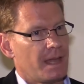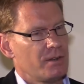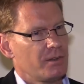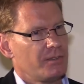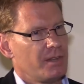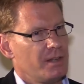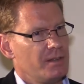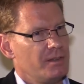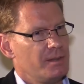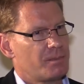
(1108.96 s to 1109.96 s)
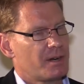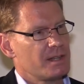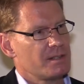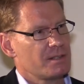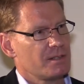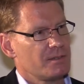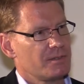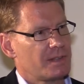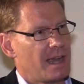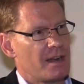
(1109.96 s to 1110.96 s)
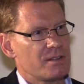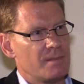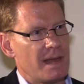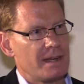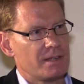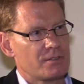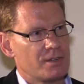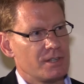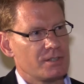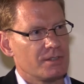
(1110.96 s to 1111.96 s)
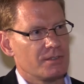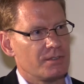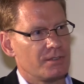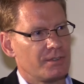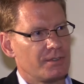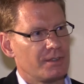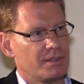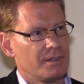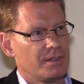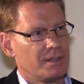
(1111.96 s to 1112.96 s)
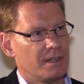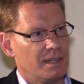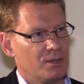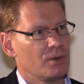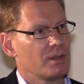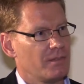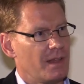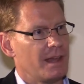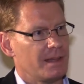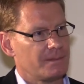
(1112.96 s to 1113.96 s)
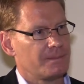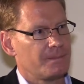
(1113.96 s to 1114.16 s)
and also the presence of charismatic traditions in all of that.